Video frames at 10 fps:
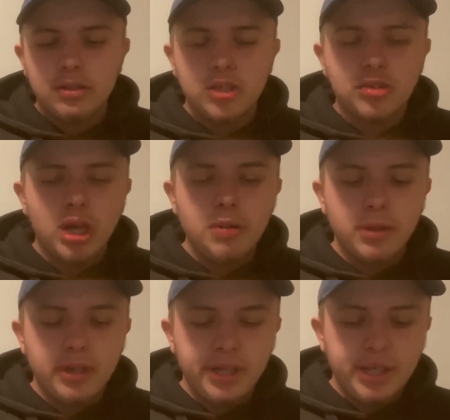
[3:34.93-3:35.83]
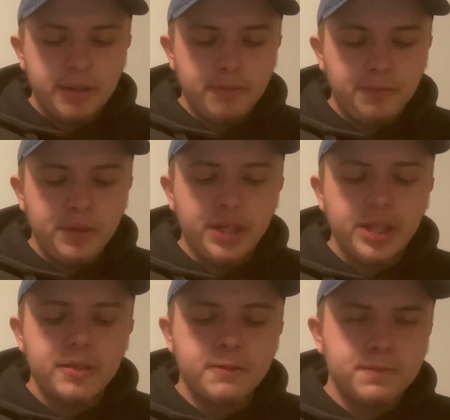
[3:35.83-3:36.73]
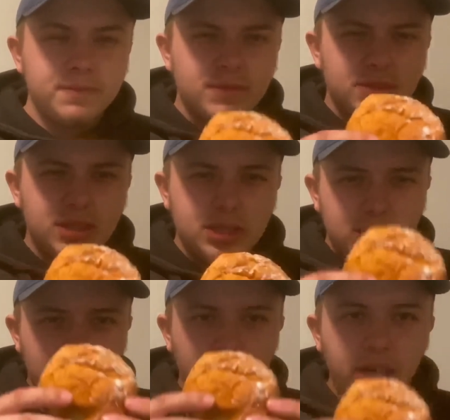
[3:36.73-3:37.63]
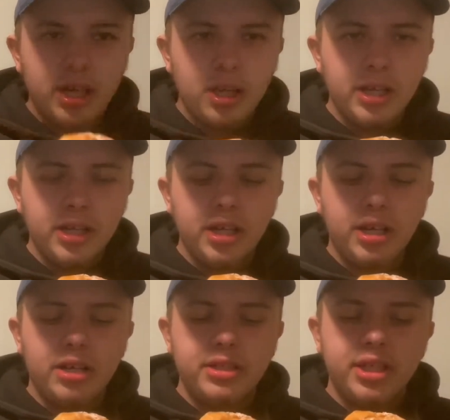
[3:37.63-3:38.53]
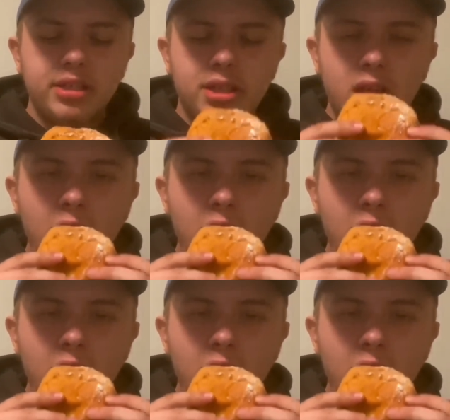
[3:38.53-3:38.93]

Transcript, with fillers: strawberry filling. Yeah, I'll let you know how it tastes.